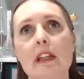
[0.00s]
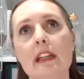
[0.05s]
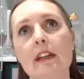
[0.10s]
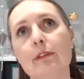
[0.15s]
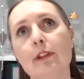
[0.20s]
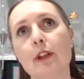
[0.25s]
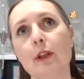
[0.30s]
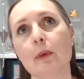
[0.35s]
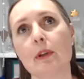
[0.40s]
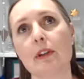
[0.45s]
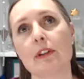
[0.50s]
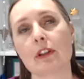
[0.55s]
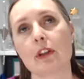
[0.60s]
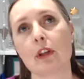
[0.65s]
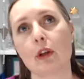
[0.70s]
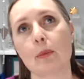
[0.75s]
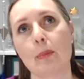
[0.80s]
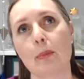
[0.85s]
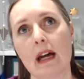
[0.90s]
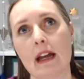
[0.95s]
if you were to
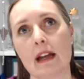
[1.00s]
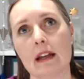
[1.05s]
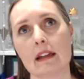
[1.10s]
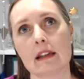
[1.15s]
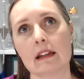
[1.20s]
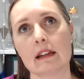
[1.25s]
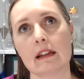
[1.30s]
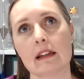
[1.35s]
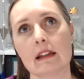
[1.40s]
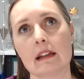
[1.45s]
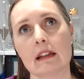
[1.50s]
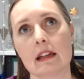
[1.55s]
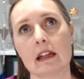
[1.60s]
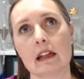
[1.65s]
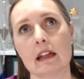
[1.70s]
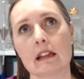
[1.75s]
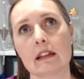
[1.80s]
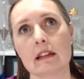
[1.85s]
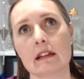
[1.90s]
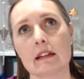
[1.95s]
go back and
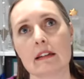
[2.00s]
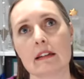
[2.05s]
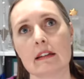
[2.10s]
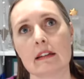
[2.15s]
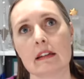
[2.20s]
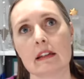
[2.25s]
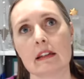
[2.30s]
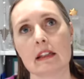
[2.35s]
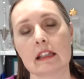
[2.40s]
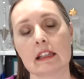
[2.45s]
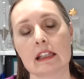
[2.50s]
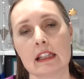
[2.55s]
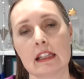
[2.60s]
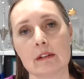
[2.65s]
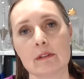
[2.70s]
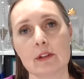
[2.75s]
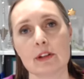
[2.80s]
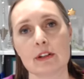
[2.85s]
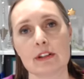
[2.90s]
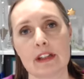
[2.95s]

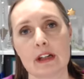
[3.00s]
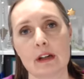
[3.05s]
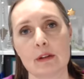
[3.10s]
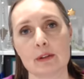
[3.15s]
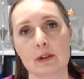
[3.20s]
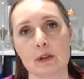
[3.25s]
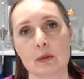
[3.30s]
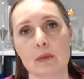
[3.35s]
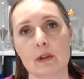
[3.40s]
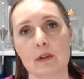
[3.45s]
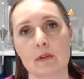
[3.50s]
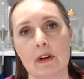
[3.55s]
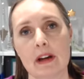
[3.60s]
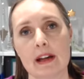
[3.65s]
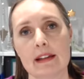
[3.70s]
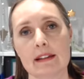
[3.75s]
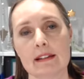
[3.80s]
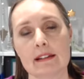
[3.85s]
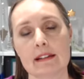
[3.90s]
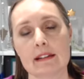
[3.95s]
give yourself some
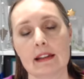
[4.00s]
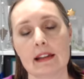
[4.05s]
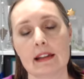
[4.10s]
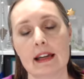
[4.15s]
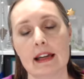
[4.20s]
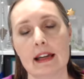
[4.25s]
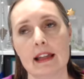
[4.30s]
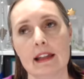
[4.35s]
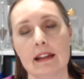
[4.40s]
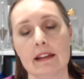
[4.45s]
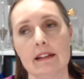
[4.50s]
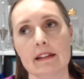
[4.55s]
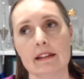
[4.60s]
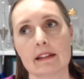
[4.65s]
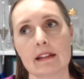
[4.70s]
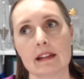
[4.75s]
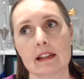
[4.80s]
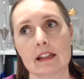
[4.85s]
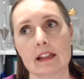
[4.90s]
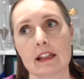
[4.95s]
advice and
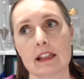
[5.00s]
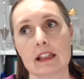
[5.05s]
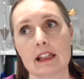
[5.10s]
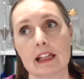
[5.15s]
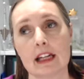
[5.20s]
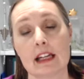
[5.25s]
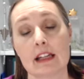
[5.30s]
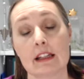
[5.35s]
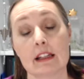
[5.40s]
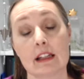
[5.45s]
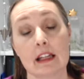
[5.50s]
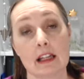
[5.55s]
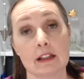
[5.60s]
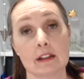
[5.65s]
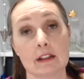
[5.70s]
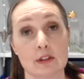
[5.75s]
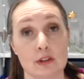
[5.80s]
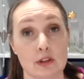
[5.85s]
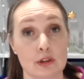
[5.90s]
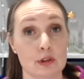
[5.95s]

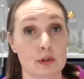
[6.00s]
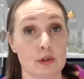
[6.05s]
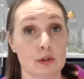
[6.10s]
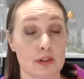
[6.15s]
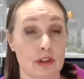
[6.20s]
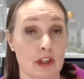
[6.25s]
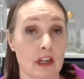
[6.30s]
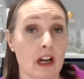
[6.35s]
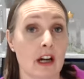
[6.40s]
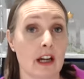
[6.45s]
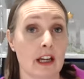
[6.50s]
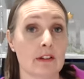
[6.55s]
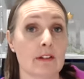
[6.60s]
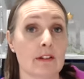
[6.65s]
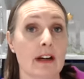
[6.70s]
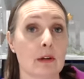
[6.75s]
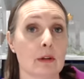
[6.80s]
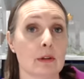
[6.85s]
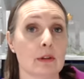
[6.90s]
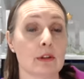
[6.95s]
to hire
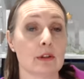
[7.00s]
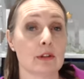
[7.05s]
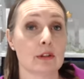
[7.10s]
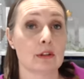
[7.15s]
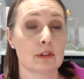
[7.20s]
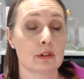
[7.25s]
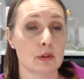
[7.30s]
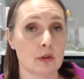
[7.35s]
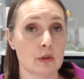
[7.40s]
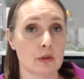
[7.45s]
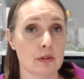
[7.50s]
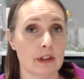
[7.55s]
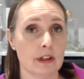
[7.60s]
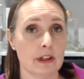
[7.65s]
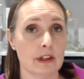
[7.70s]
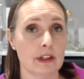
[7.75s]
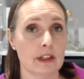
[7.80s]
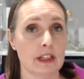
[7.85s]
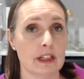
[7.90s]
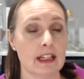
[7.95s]
out
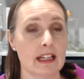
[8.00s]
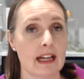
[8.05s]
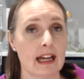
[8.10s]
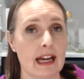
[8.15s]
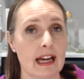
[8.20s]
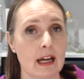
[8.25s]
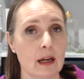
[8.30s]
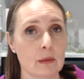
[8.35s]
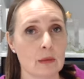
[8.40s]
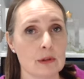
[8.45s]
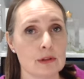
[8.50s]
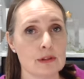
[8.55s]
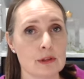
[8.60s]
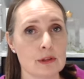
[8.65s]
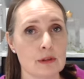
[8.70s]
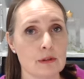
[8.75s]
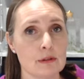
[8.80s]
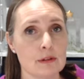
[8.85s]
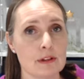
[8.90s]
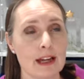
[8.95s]
sooner, how do
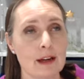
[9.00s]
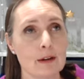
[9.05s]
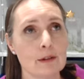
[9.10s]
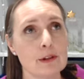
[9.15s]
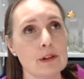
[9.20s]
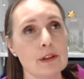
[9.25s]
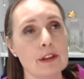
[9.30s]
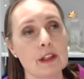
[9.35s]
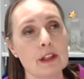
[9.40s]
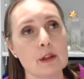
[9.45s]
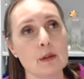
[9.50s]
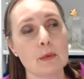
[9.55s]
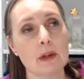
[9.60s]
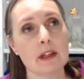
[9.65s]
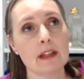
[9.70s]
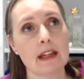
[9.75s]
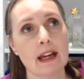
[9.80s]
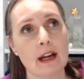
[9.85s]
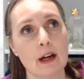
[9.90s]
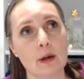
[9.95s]
you think you
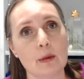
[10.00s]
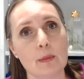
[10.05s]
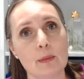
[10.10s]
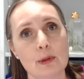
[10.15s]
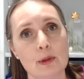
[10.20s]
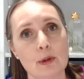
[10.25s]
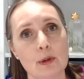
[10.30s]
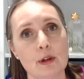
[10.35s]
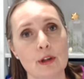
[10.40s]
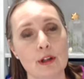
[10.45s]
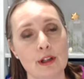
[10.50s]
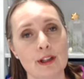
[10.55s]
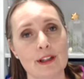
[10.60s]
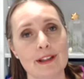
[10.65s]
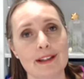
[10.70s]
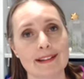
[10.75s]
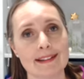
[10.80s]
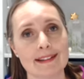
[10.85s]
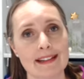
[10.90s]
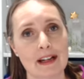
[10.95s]
might help your
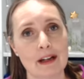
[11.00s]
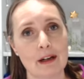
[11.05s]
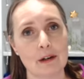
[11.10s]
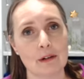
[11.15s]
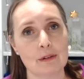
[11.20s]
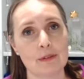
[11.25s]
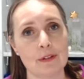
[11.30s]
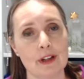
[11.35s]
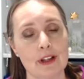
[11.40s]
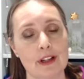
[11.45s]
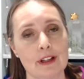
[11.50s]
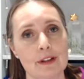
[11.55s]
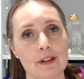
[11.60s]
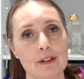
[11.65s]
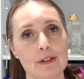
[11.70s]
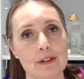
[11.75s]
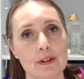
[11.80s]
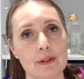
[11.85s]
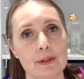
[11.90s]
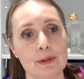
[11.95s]
earlier self
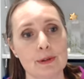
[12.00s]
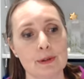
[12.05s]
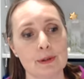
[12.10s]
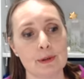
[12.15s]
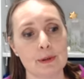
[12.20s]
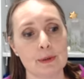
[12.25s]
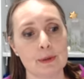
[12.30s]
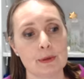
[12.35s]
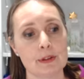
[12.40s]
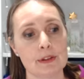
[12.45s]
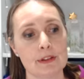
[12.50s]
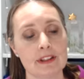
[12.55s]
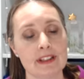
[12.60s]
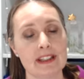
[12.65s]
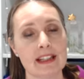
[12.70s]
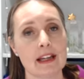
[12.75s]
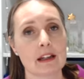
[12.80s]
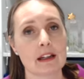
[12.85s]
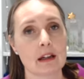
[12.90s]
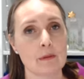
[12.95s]
to
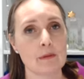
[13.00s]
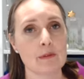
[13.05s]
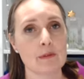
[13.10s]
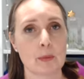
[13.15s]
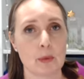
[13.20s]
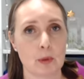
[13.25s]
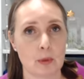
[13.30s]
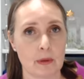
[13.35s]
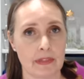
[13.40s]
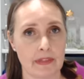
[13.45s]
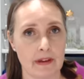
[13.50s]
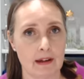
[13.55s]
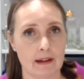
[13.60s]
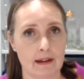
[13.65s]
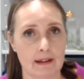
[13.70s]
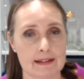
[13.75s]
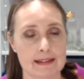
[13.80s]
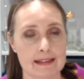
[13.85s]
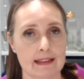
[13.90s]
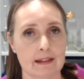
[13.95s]
get comfortable with that
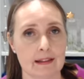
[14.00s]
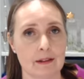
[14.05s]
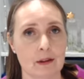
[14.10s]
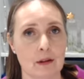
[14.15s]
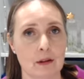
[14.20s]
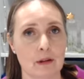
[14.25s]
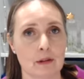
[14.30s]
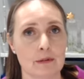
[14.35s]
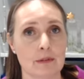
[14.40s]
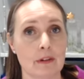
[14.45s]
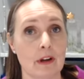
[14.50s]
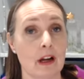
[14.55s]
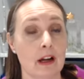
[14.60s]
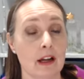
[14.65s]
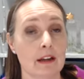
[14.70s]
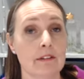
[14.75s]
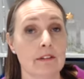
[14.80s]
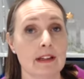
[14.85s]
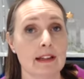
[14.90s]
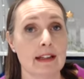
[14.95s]
idea of
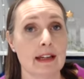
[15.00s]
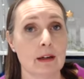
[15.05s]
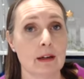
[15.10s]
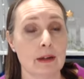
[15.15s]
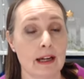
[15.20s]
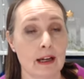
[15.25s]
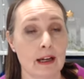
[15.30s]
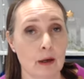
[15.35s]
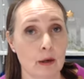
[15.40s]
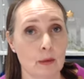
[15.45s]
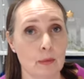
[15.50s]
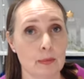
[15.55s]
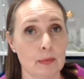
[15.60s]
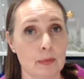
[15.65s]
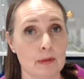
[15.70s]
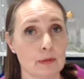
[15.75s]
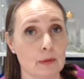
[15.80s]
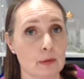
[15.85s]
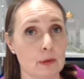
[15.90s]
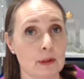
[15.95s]
hiring out help
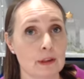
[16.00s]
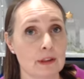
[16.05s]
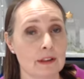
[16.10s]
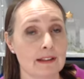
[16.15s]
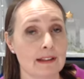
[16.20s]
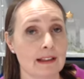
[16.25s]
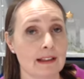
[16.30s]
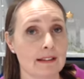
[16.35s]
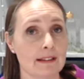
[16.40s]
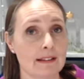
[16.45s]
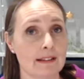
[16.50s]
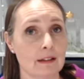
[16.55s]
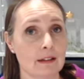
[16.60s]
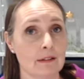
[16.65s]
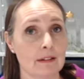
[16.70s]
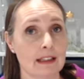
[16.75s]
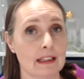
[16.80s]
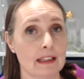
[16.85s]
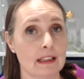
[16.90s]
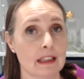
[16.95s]
before you can
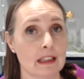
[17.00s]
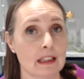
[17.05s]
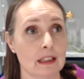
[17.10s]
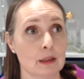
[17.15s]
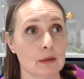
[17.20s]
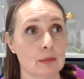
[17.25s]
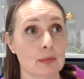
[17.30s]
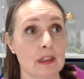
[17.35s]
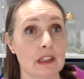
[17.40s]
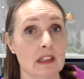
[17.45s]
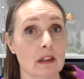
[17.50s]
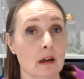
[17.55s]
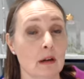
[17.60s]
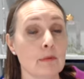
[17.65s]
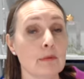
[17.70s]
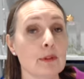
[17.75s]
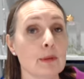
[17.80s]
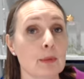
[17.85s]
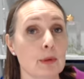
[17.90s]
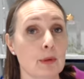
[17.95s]
necessarily be
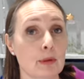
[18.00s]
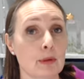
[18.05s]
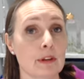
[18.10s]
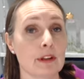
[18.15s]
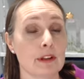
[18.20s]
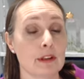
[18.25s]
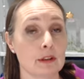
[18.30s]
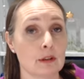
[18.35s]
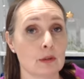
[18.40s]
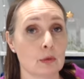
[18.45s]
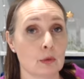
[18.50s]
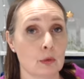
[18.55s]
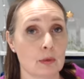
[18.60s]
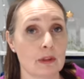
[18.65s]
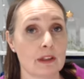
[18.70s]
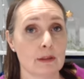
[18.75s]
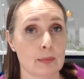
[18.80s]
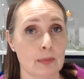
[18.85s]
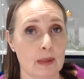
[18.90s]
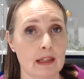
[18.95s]
comfortable that you can
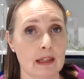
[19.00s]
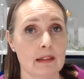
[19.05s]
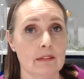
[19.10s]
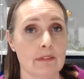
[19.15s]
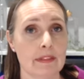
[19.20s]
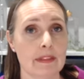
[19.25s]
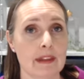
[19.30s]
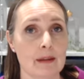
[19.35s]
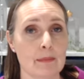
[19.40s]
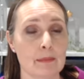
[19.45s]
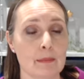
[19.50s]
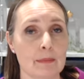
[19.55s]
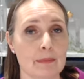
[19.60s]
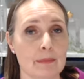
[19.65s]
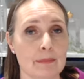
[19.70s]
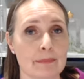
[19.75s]
always pay for them?